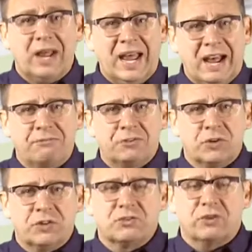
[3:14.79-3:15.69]
after
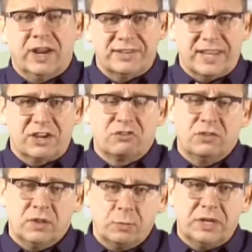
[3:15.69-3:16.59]
this
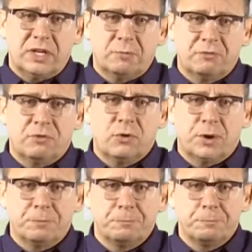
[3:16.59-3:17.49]
transaction than we did before.